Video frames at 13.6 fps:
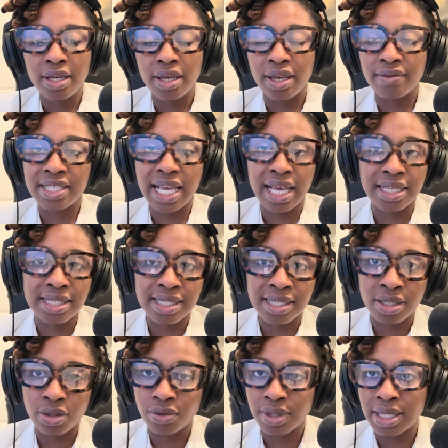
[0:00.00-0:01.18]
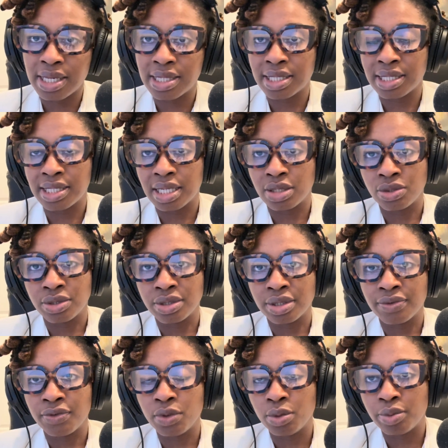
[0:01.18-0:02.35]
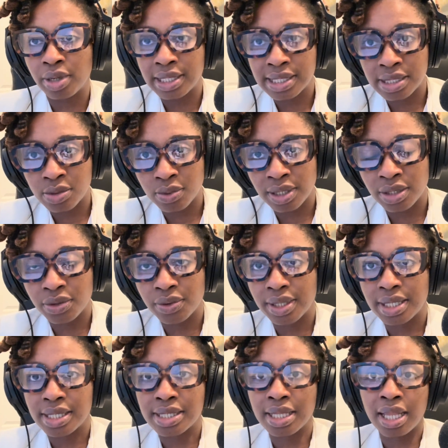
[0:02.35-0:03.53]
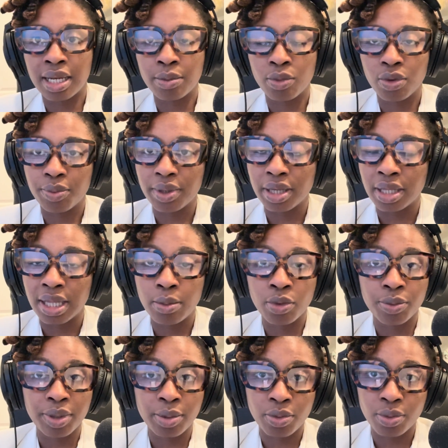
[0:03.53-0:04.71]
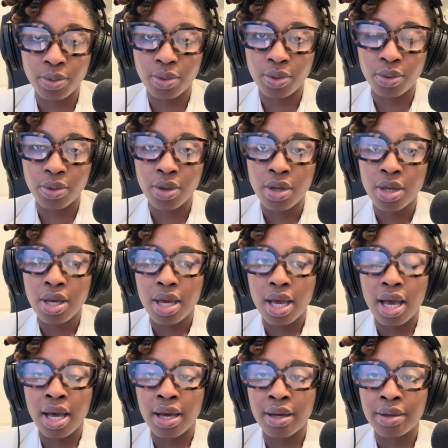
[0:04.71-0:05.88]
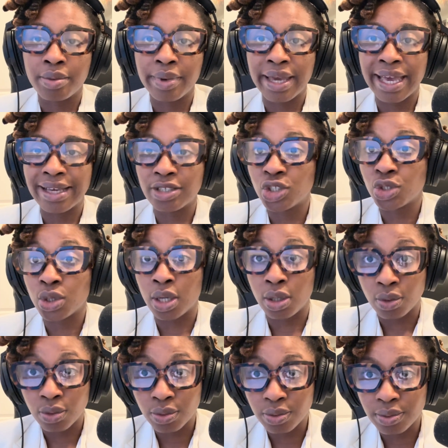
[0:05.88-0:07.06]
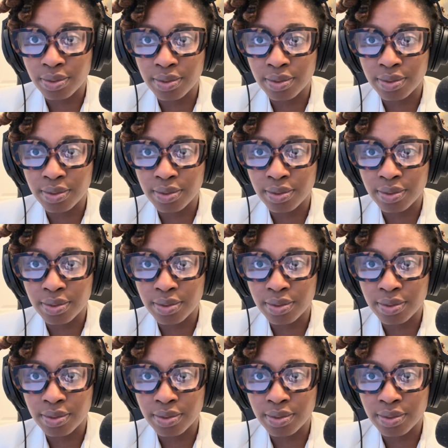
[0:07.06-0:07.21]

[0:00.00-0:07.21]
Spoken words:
If taxes increase, etc., food prices will increase. A lot more people will struggle